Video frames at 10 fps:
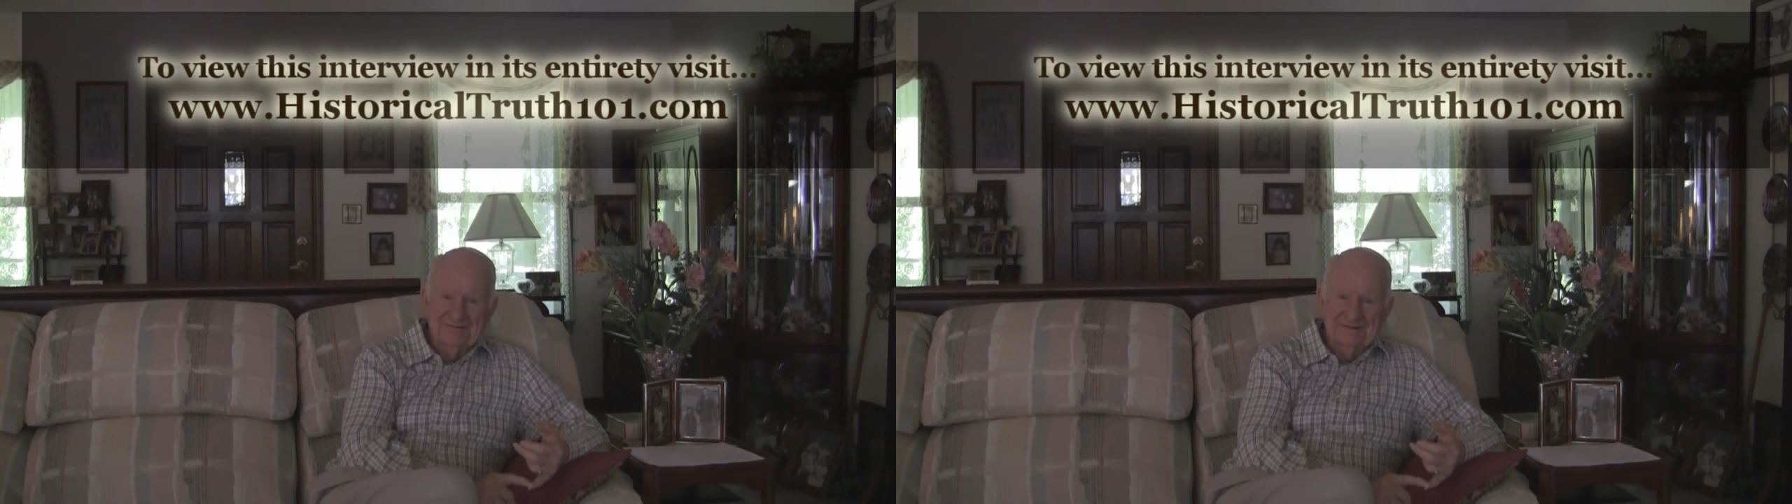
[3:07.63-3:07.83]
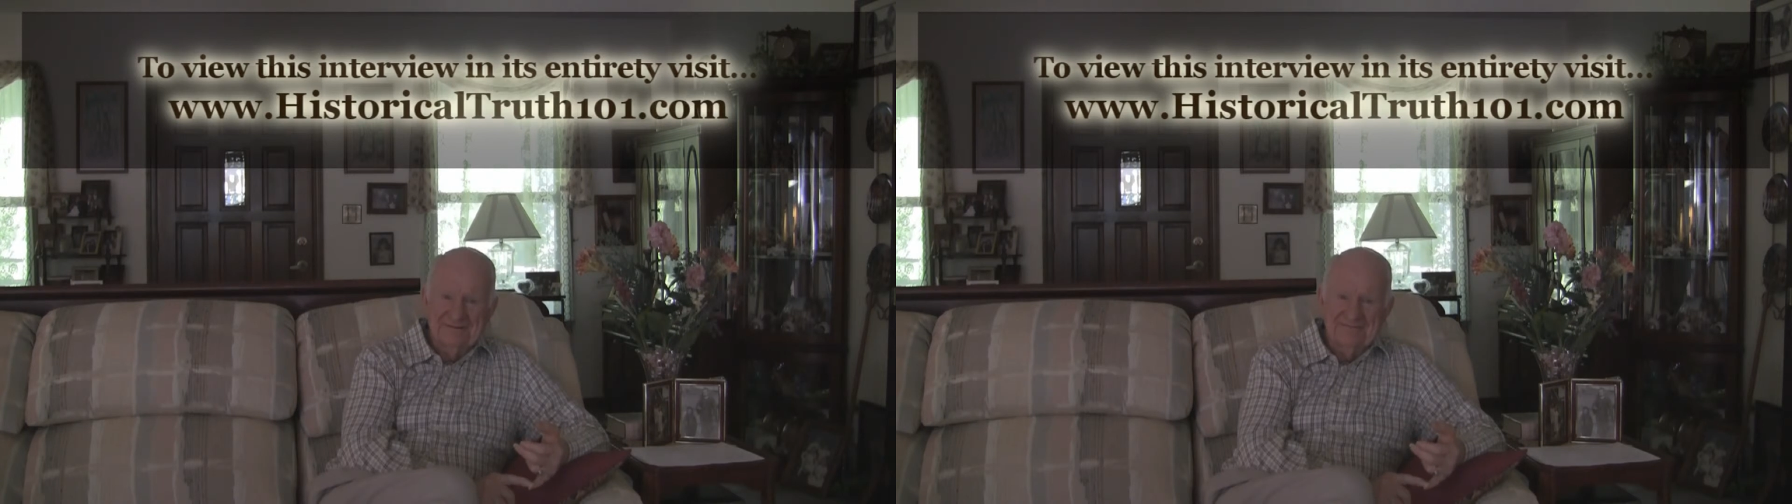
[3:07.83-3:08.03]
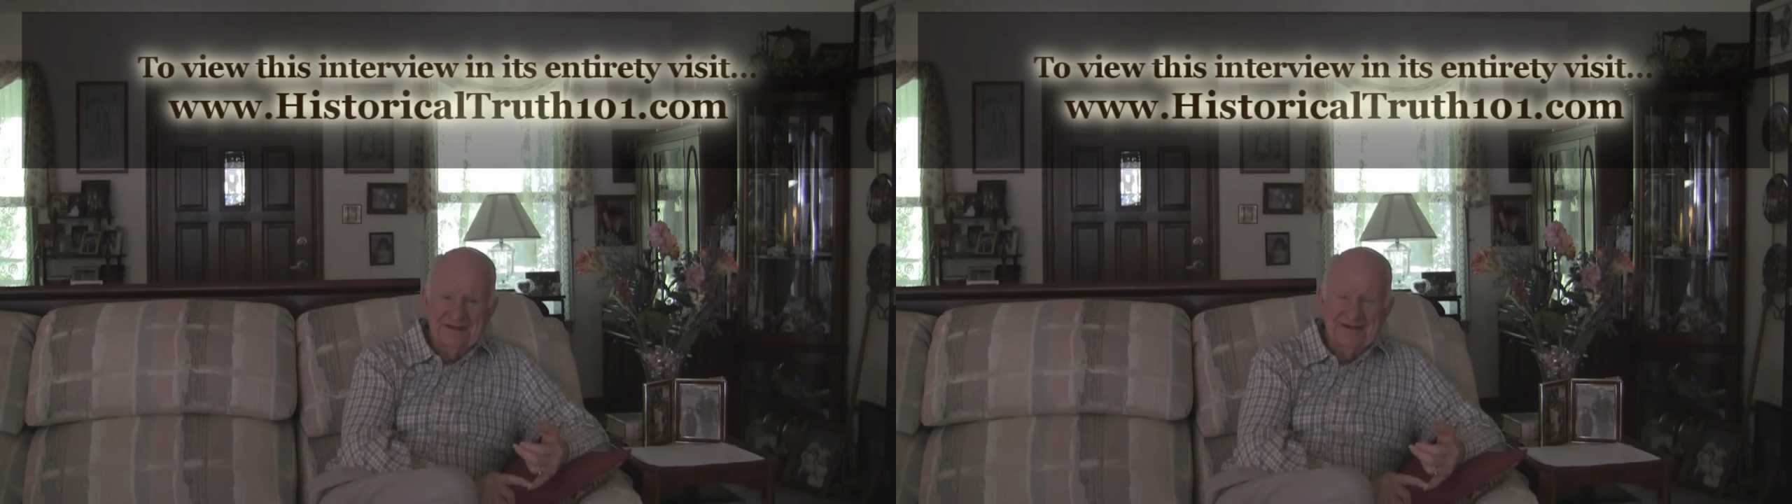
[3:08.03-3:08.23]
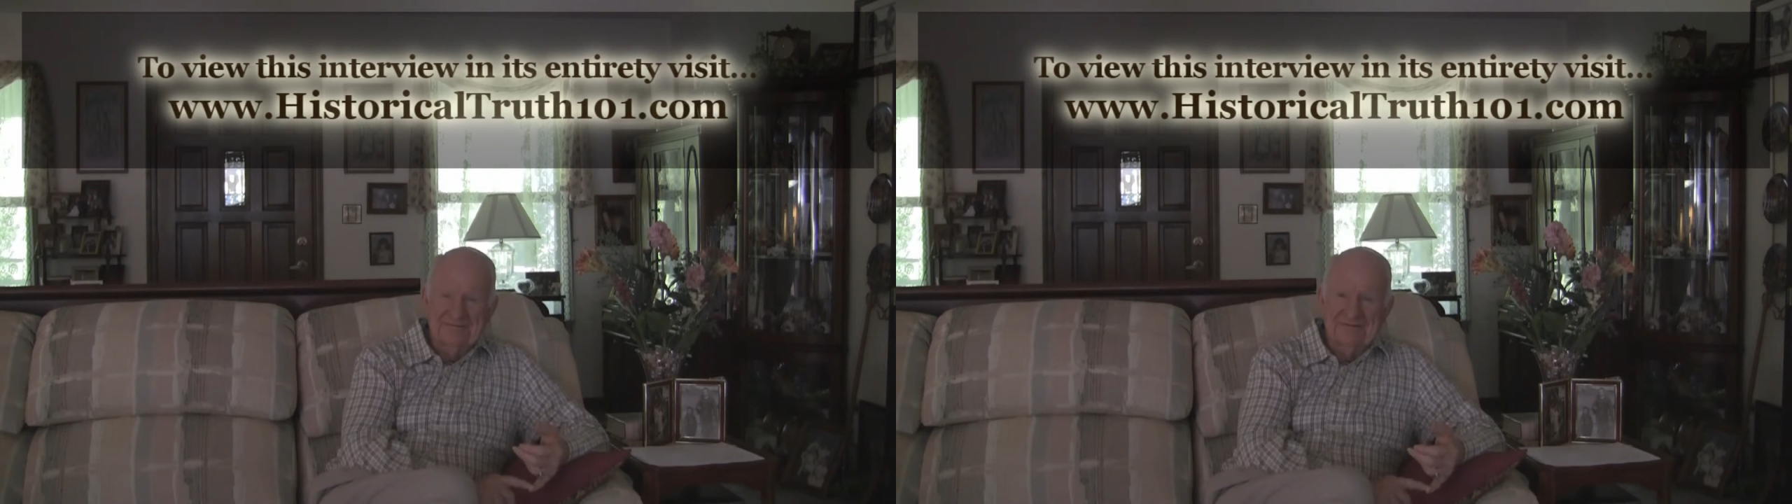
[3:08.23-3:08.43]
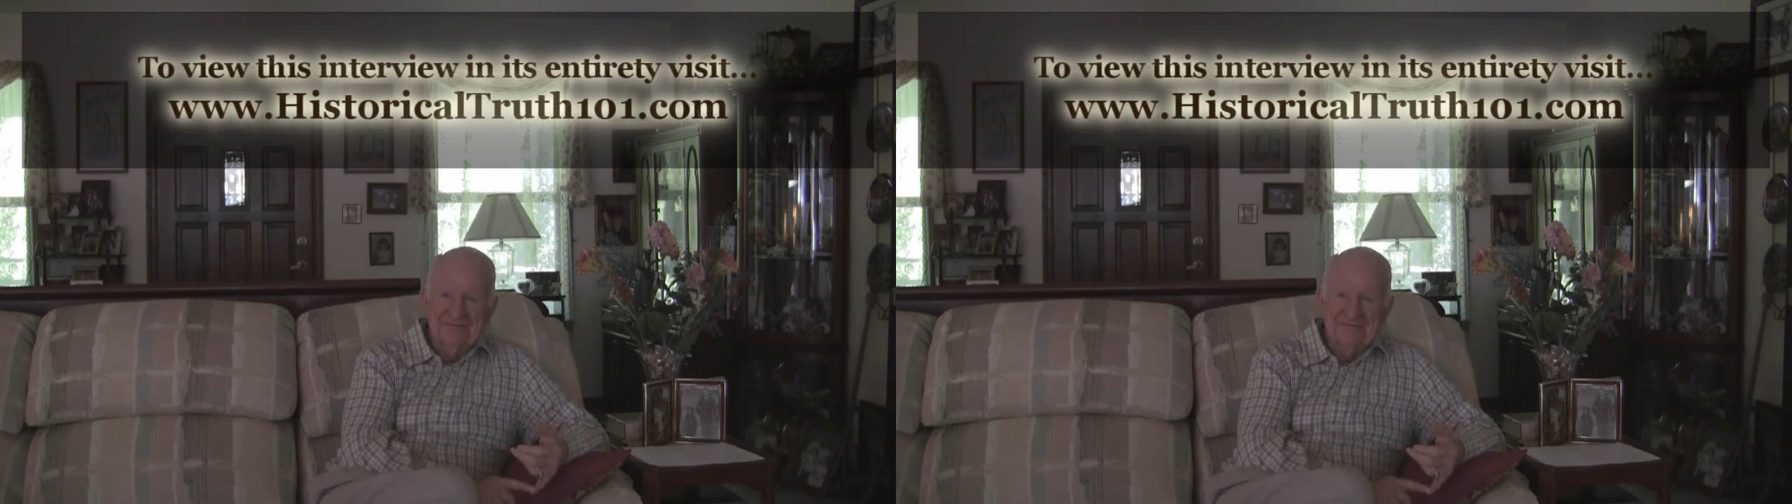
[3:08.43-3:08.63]
in the
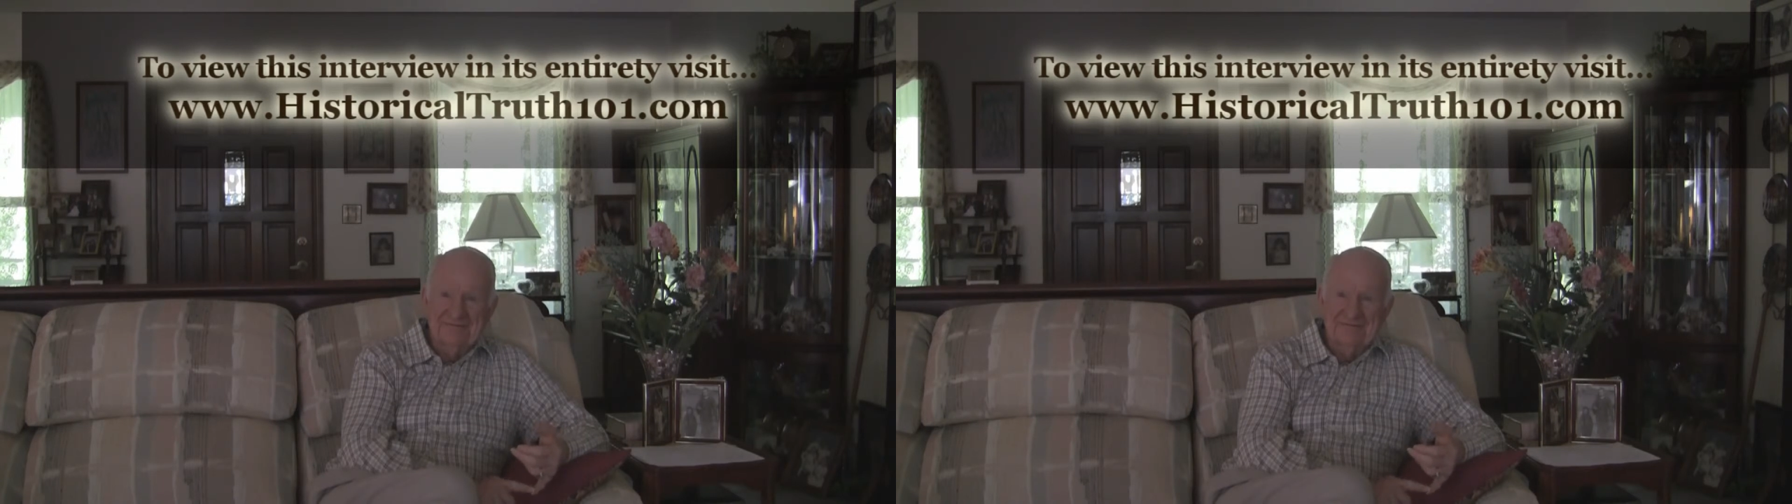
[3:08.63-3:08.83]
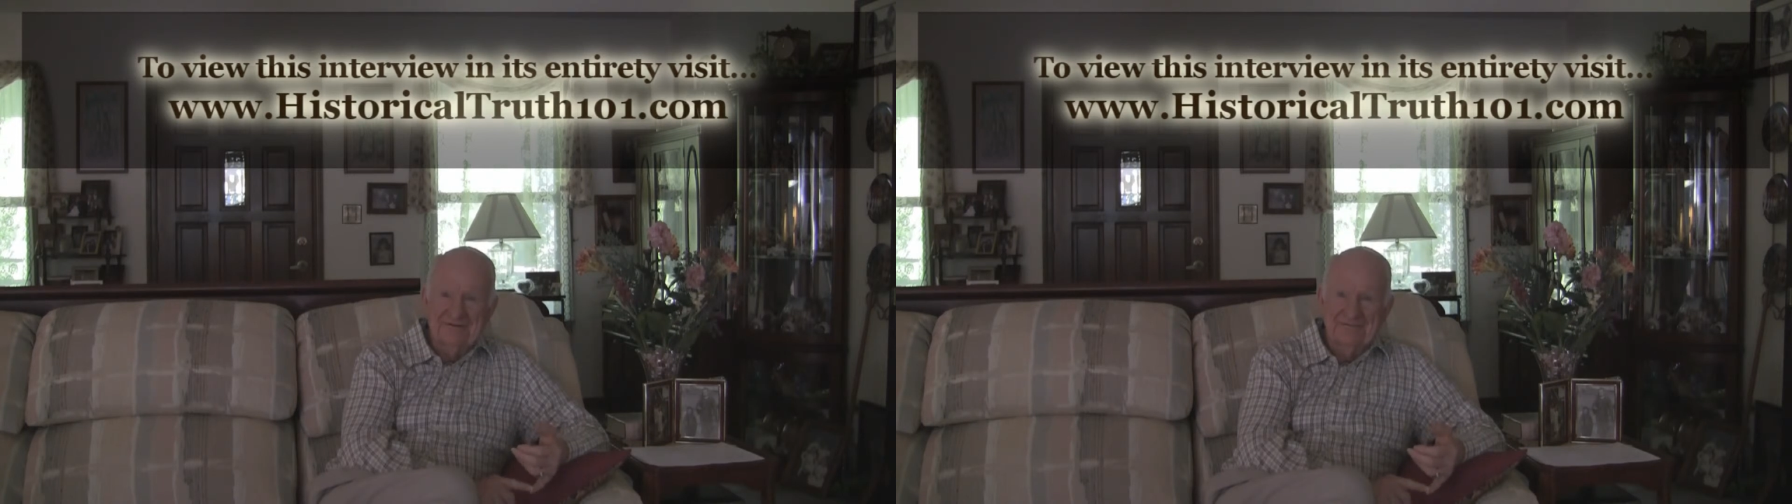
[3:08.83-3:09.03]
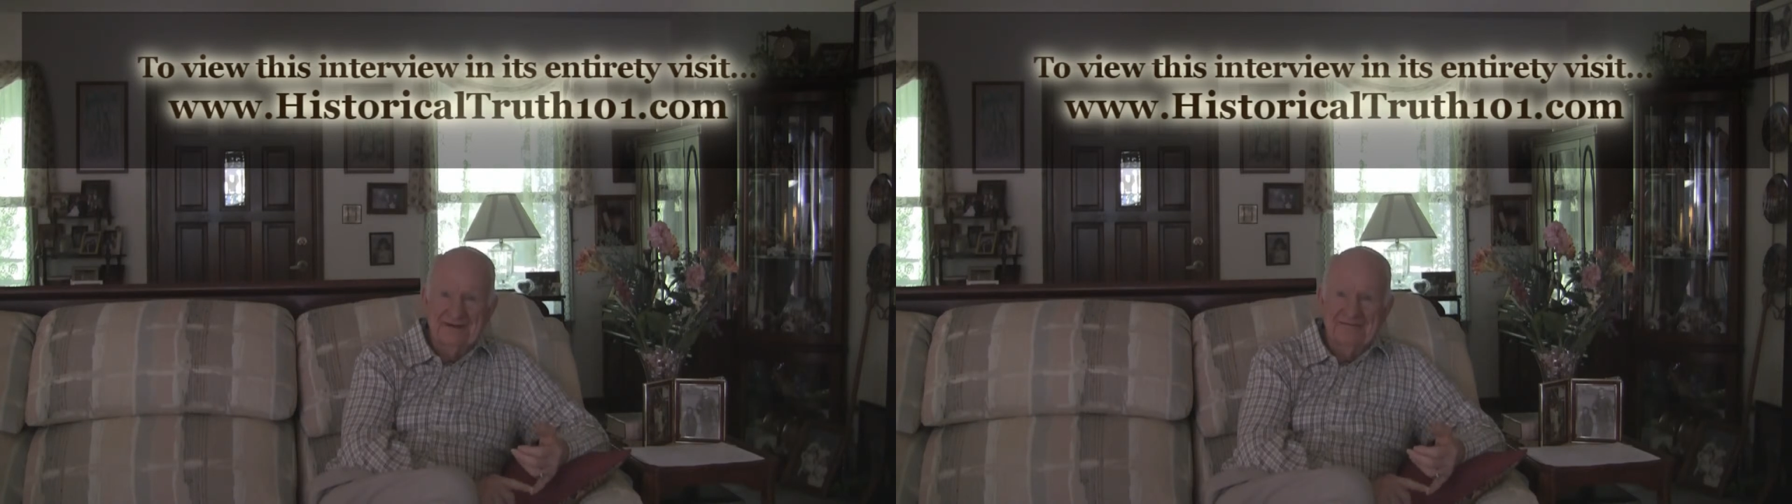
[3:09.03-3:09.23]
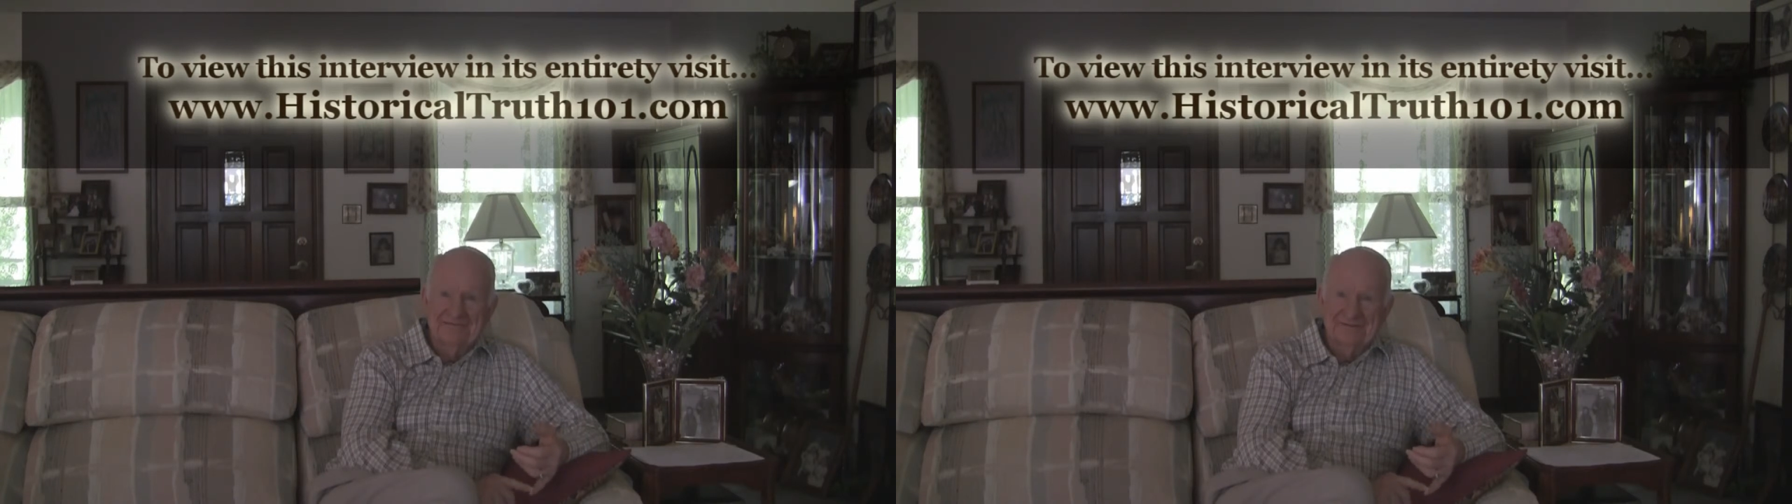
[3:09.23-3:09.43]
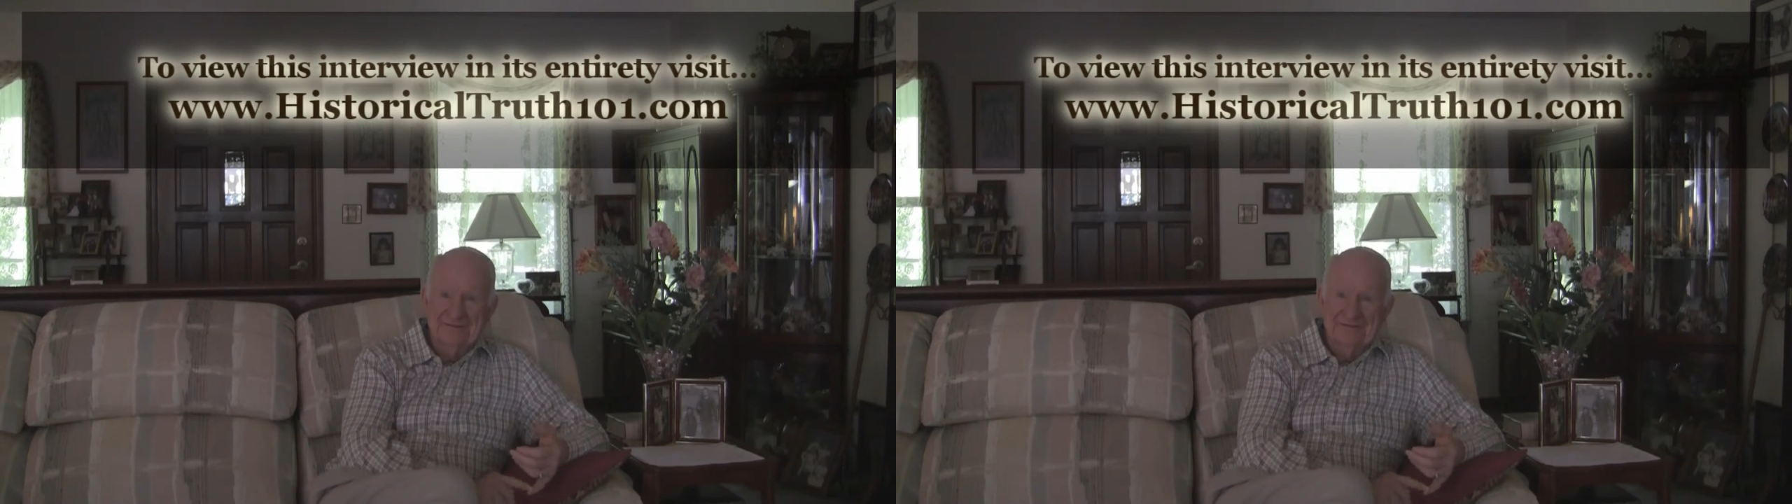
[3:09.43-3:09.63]
factory for 45
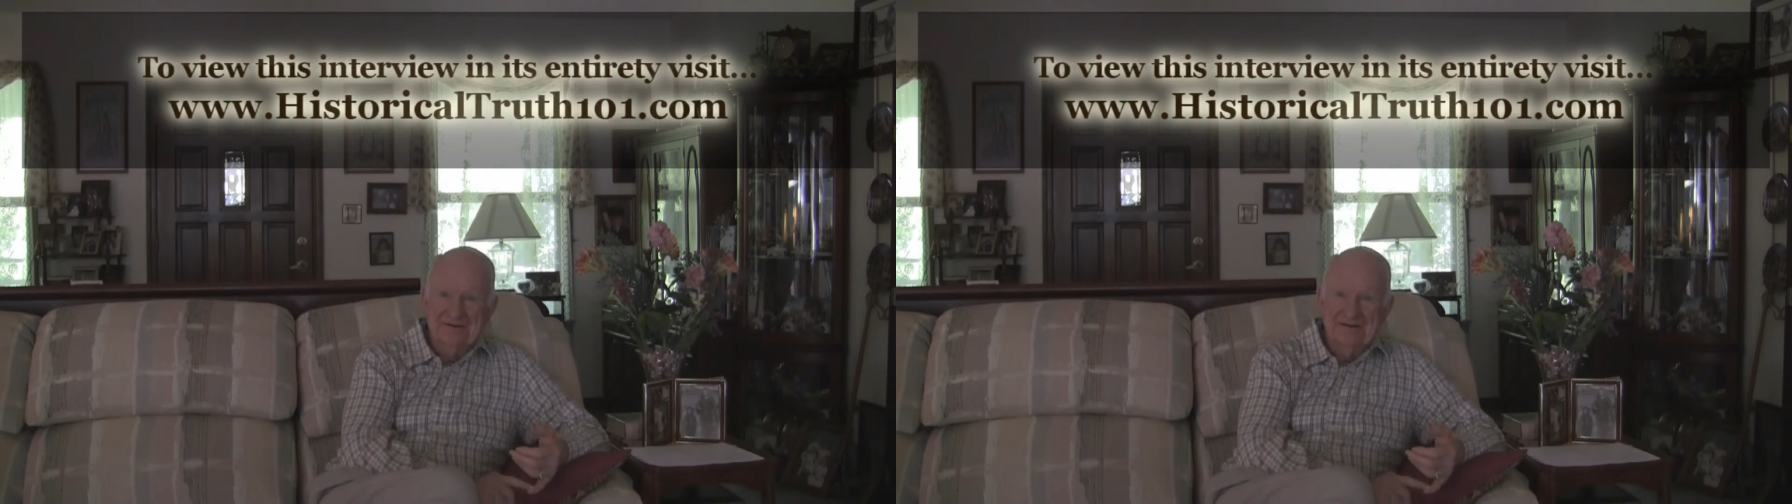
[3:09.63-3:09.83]
cents an